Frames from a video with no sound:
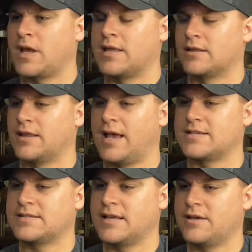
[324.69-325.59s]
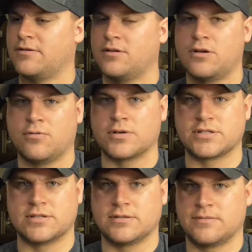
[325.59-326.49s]
the last thing,
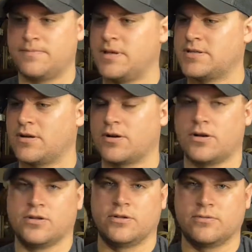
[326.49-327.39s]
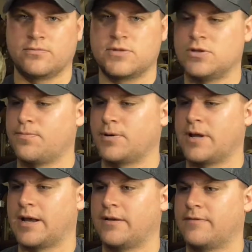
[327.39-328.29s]
which these aren't all super
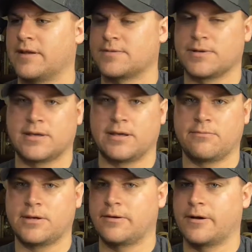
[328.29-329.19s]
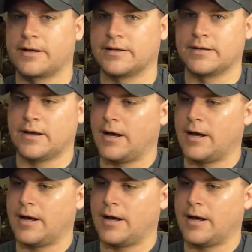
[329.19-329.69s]
negative things, but they can be corrected.